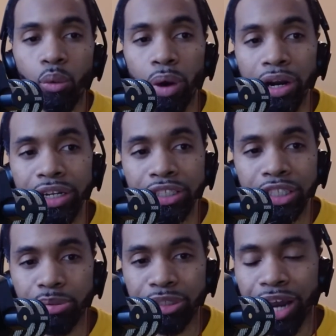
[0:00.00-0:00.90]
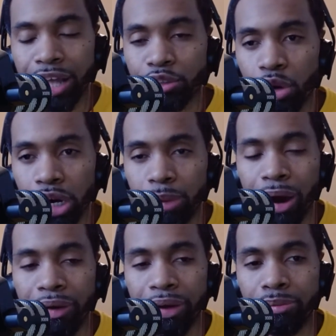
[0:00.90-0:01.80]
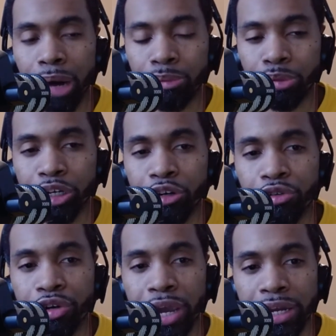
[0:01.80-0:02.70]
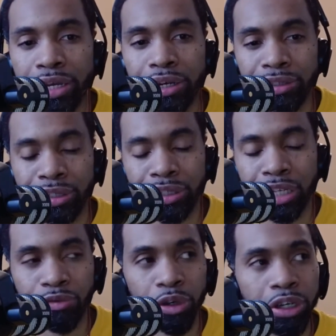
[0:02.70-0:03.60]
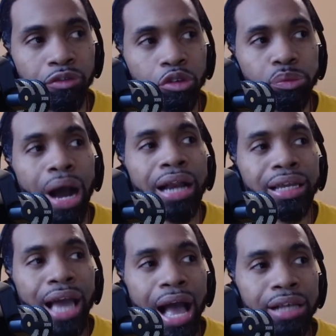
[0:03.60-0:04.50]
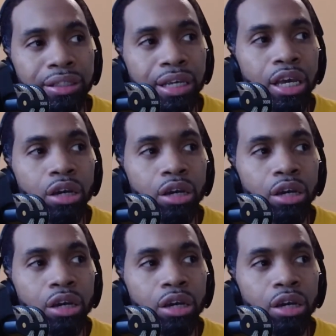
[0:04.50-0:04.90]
One of the tips that I talk about in my book, Creating a Successful Interview Podcast,